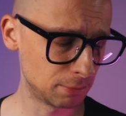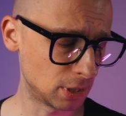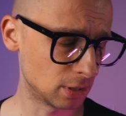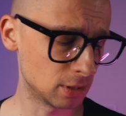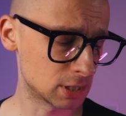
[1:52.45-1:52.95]

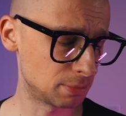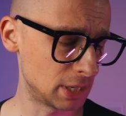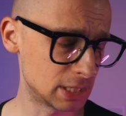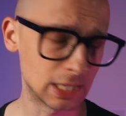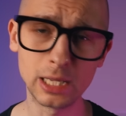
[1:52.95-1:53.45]
because
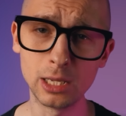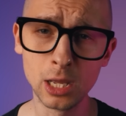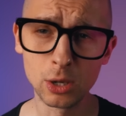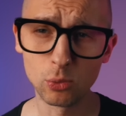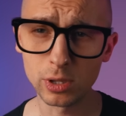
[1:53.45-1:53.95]
basically
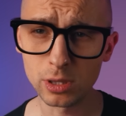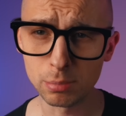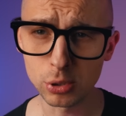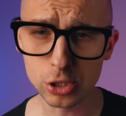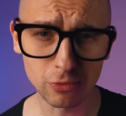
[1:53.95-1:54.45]
with the
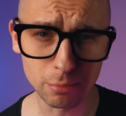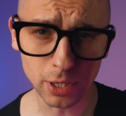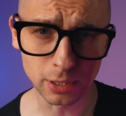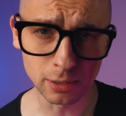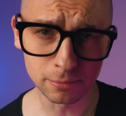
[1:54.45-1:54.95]
push of a
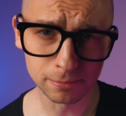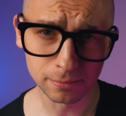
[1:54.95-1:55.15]
button,